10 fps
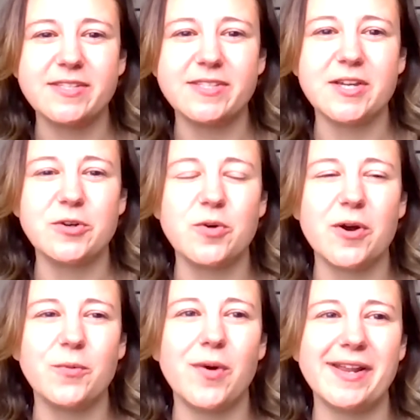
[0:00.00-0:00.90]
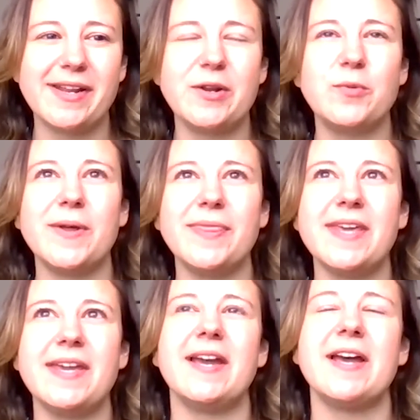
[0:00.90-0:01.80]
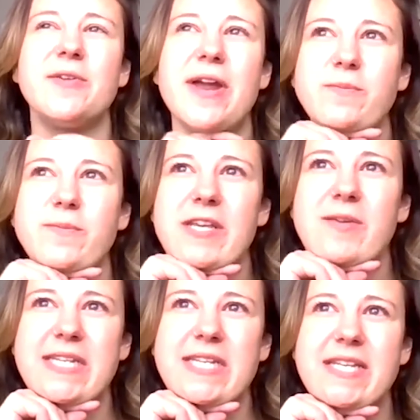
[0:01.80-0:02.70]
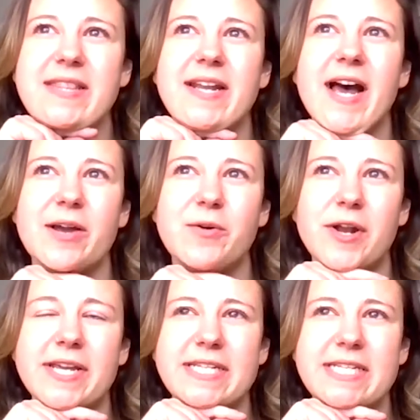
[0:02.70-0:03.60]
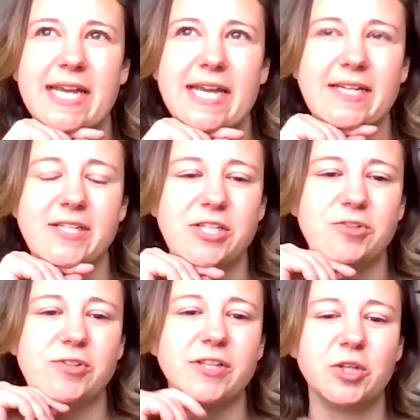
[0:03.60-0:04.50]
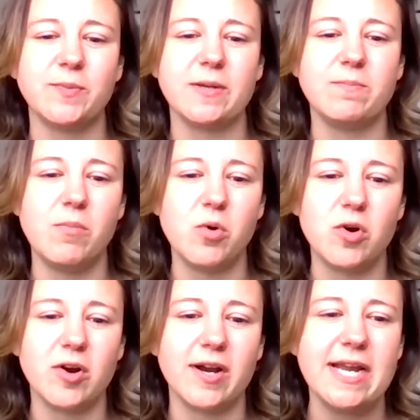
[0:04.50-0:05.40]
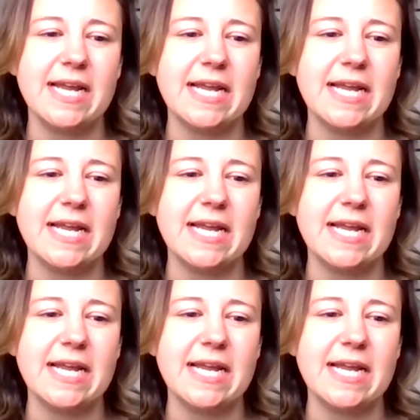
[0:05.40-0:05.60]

So one thing around PEBT that I wanted to get into a little bit more